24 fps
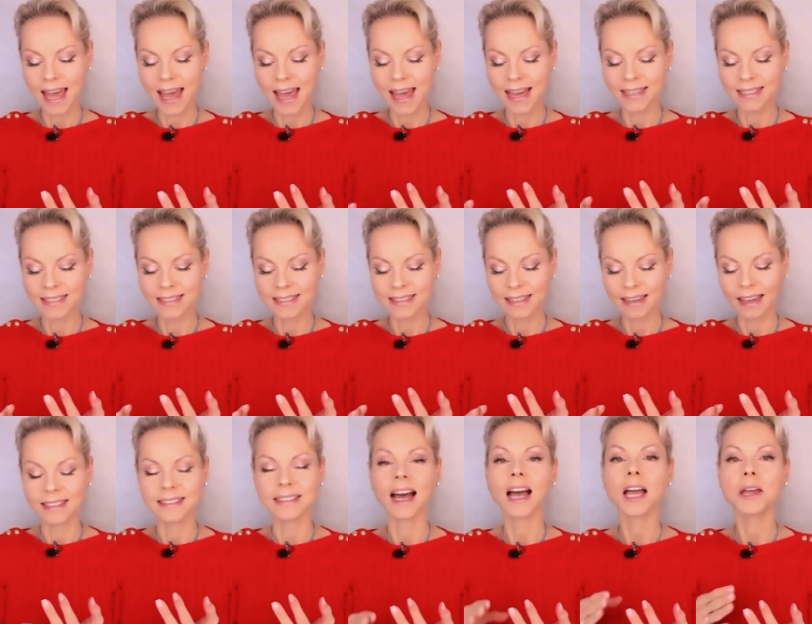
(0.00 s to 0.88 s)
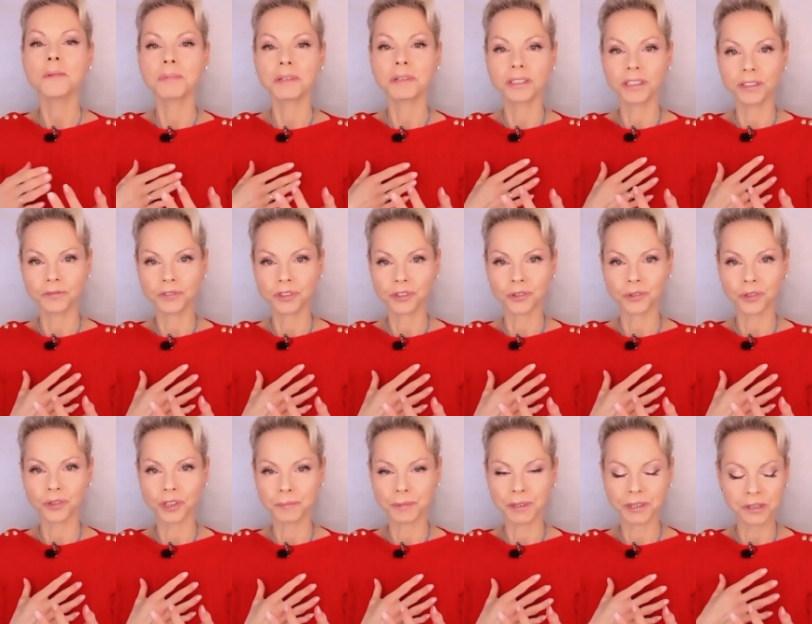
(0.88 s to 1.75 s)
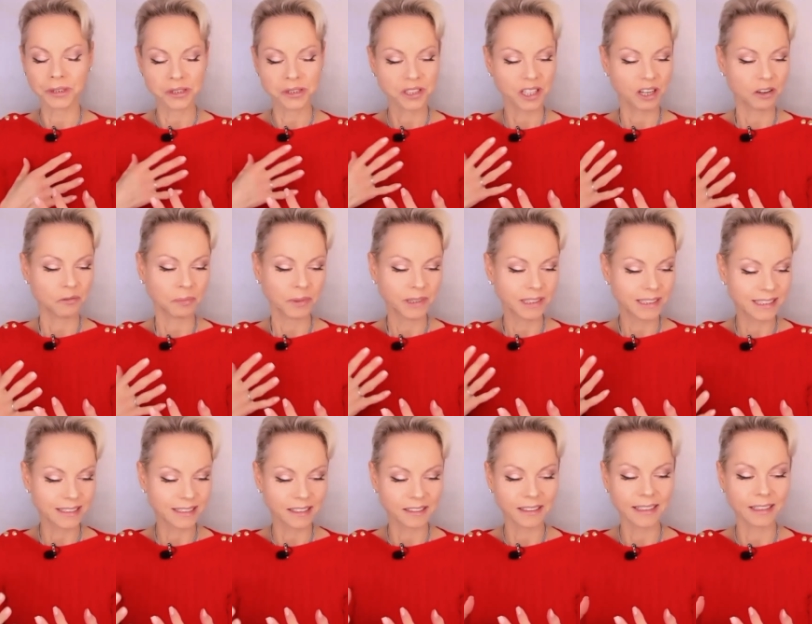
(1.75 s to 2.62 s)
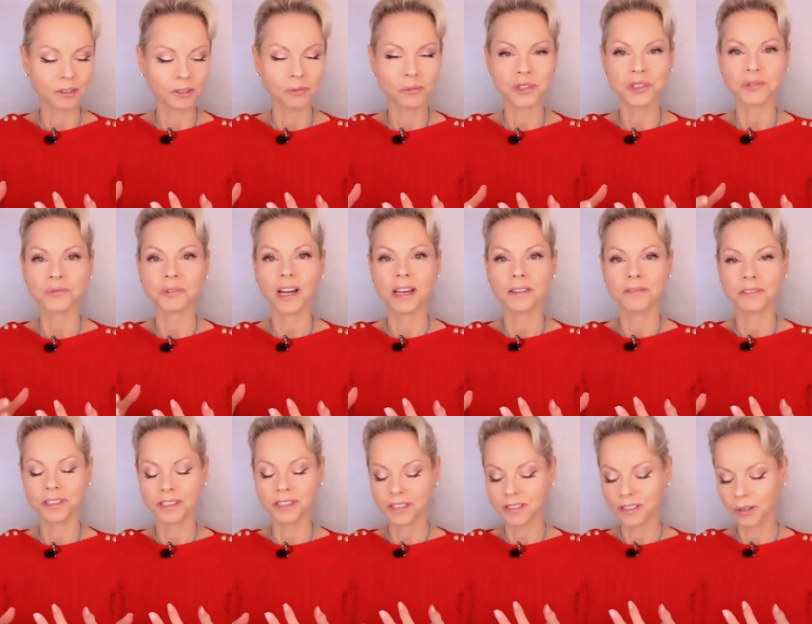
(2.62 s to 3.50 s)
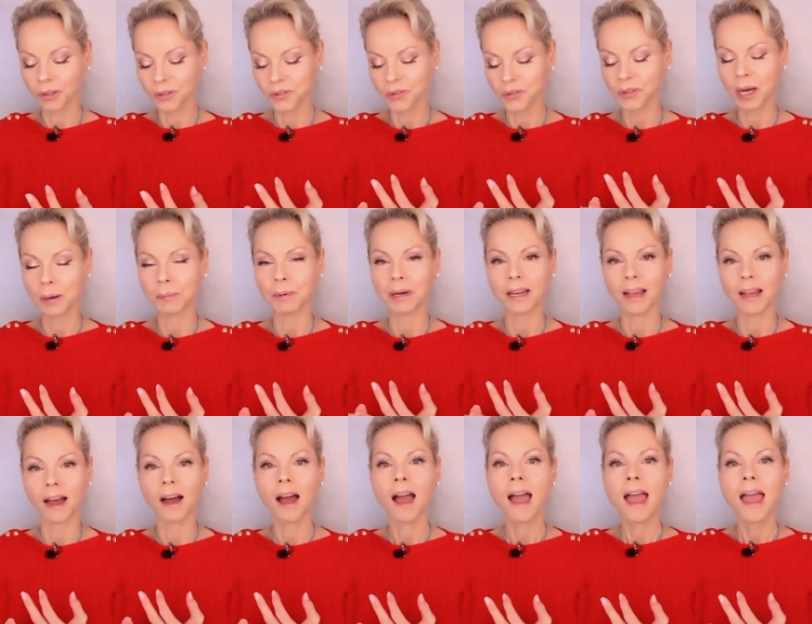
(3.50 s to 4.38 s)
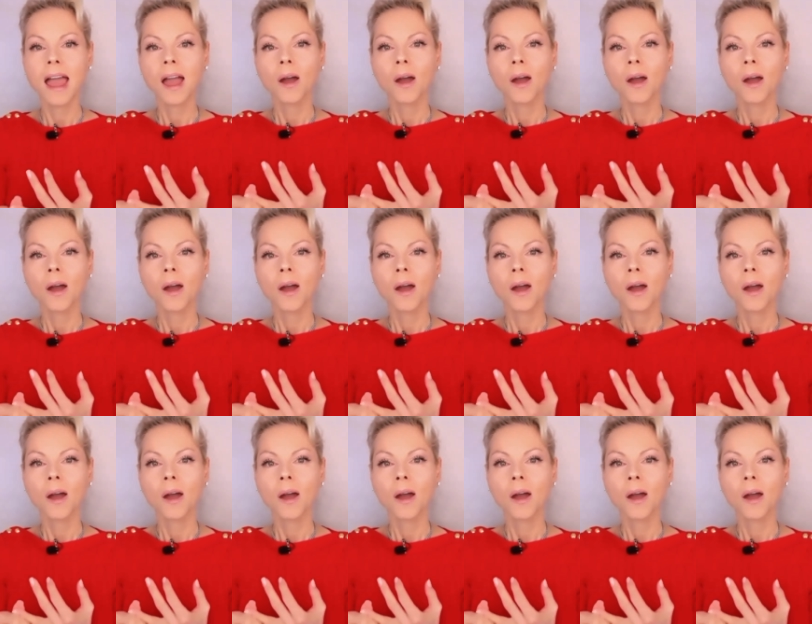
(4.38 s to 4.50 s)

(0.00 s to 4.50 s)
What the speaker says: And as I believe truly, because I've been studying almost 5 years now, also Kabbalah,